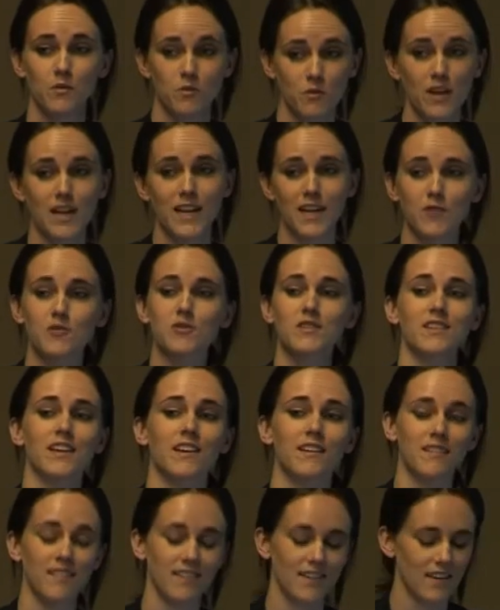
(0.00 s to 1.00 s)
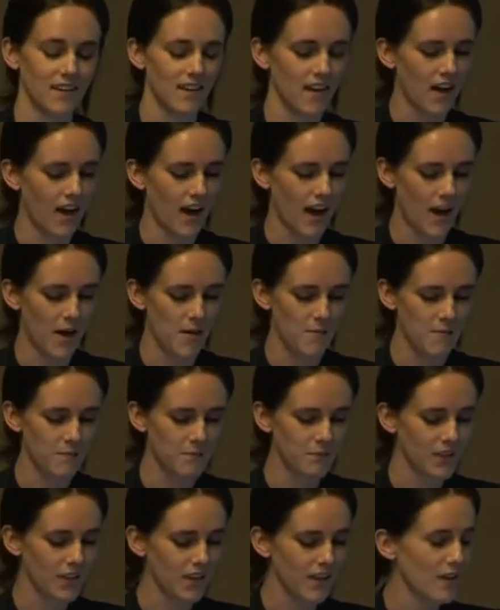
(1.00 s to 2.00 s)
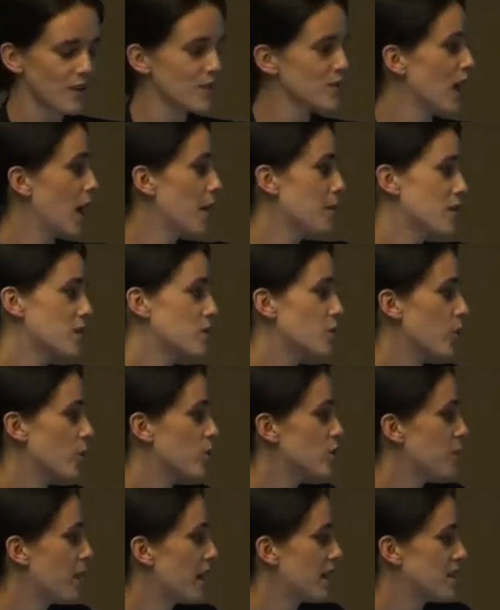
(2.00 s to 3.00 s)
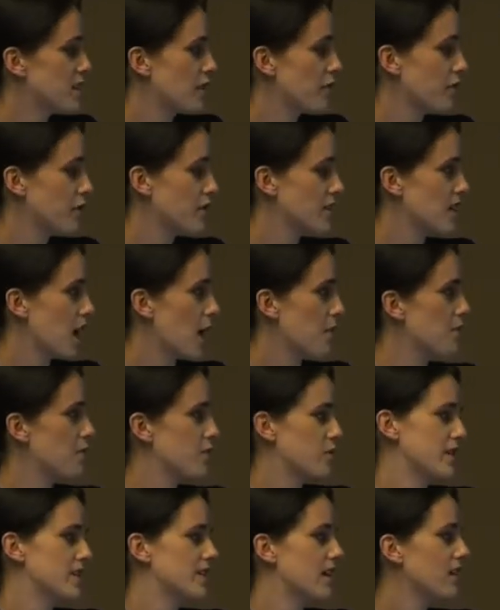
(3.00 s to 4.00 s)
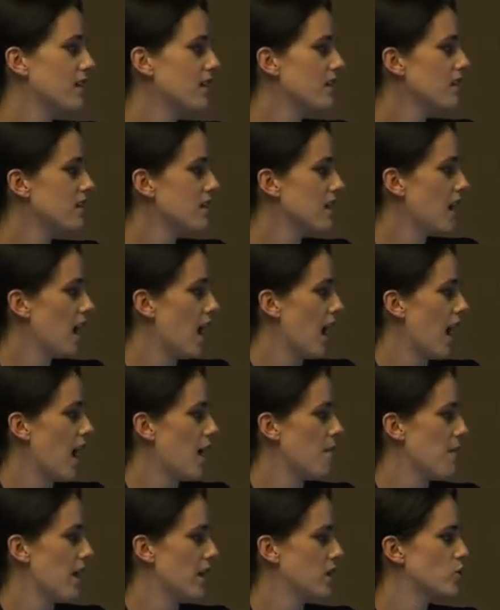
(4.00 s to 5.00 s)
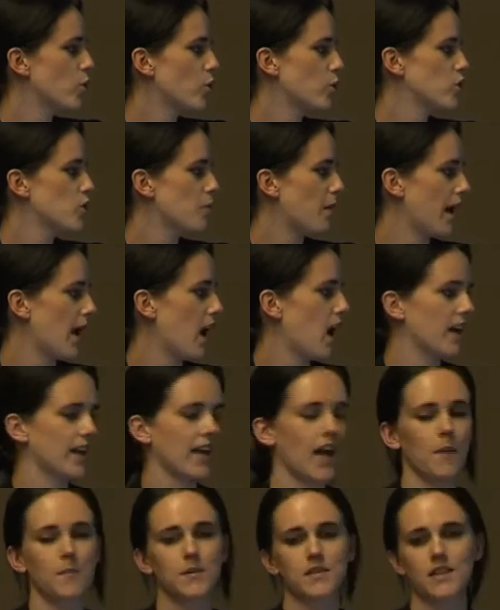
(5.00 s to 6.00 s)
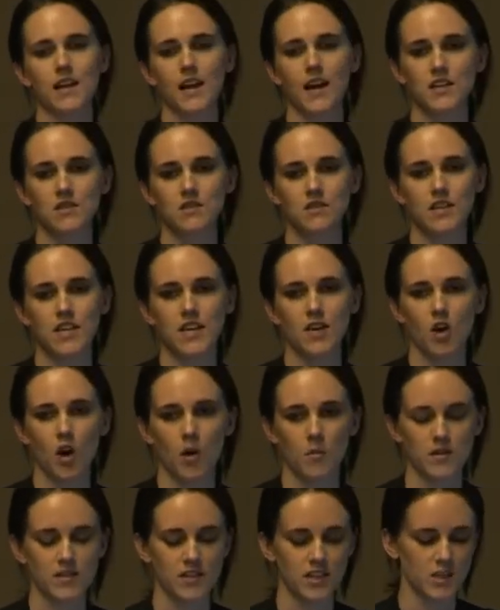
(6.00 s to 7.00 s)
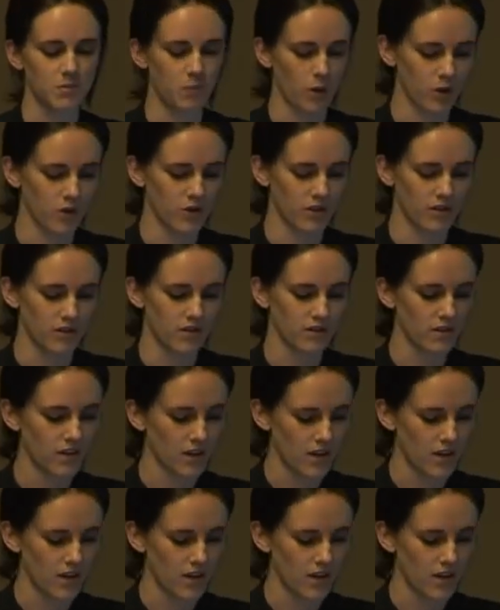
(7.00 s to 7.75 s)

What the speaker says: Really interesting. So I'm going to talk to you about a different type of retail and talk to you about how to capitalize on the e-commerce explosion.